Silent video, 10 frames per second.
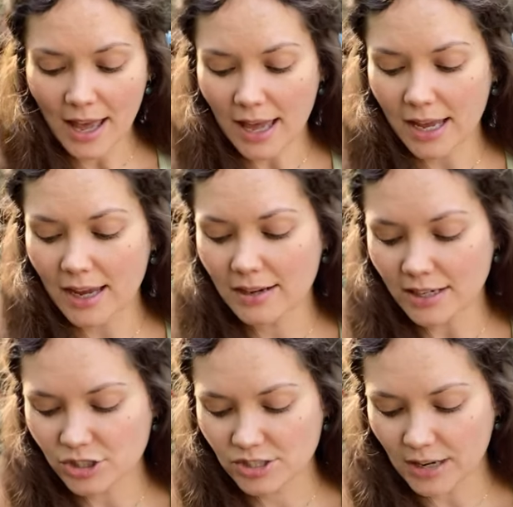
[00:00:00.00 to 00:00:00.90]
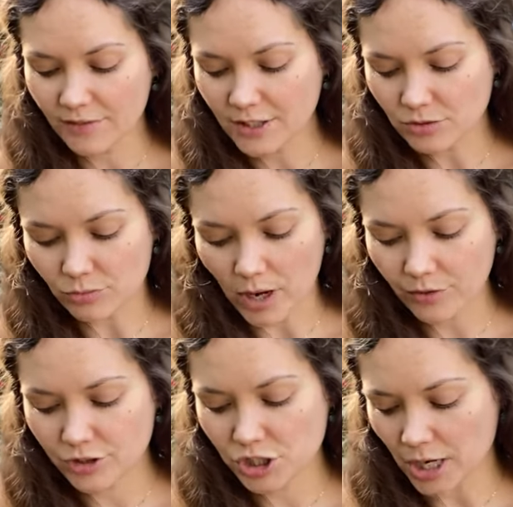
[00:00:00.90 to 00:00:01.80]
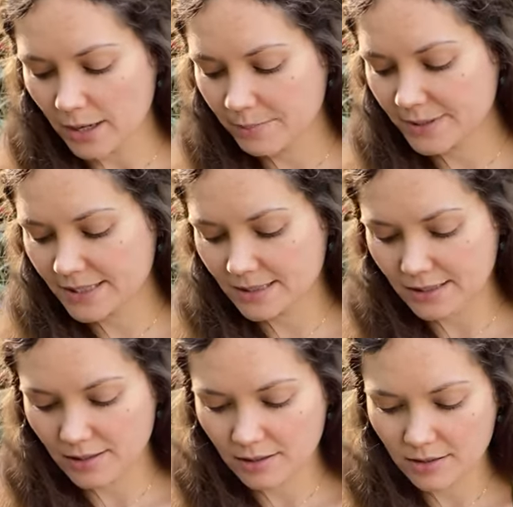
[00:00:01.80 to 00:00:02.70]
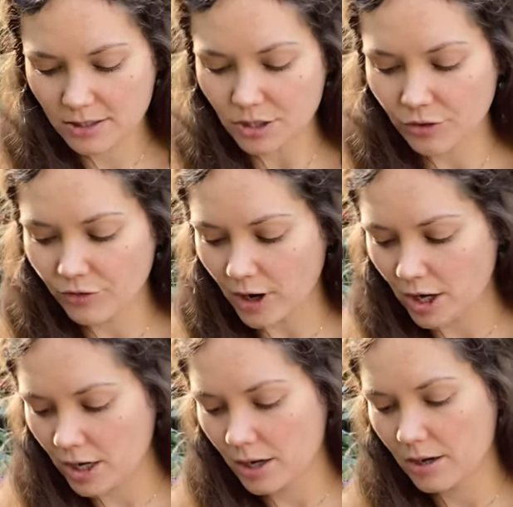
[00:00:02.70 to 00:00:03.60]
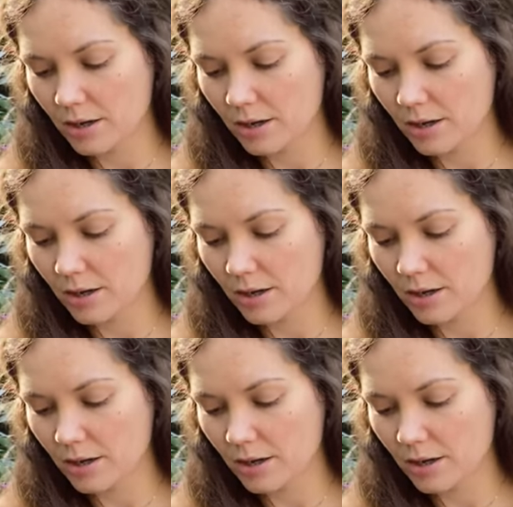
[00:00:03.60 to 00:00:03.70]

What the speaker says: and I just have these rough shapes so far.